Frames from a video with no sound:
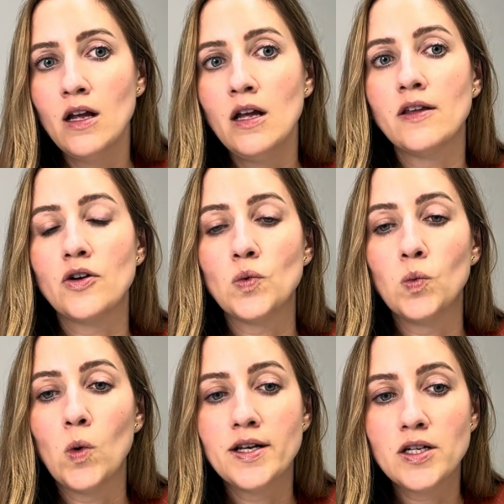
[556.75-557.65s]
There's
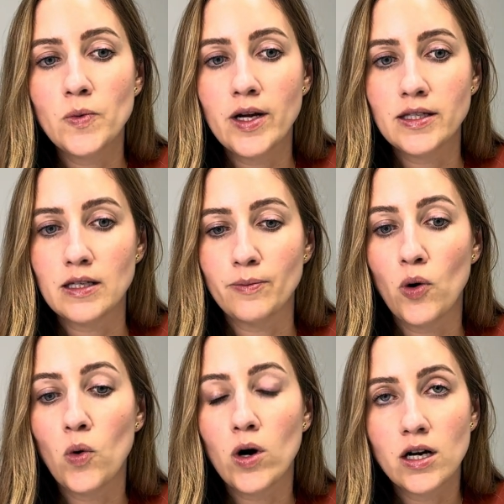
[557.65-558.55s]
one-to-one
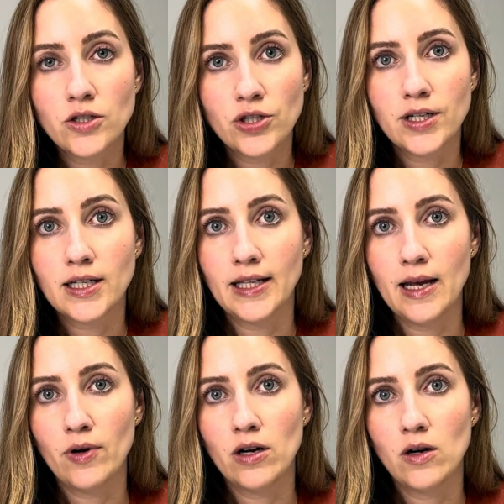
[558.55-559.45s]
support during labor,